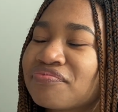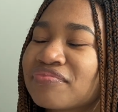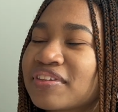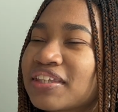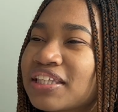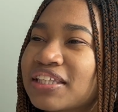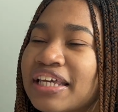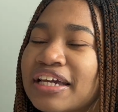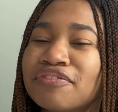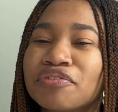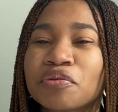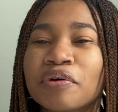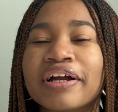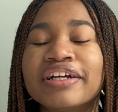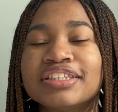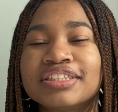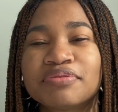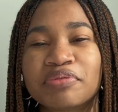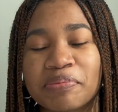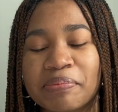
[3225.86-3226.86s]
they have a
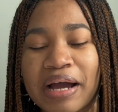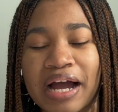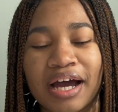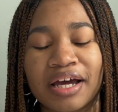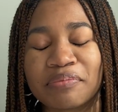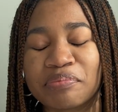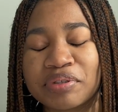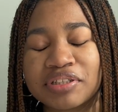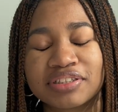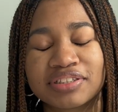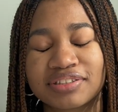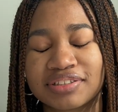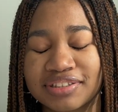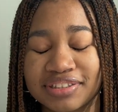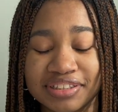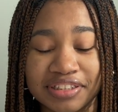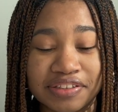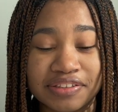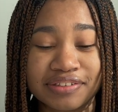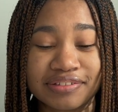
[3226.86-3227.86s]
right to be mad, but
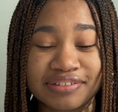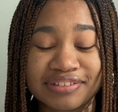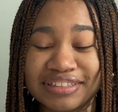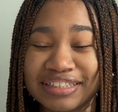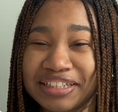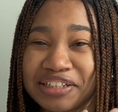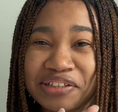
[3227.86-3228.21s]
still,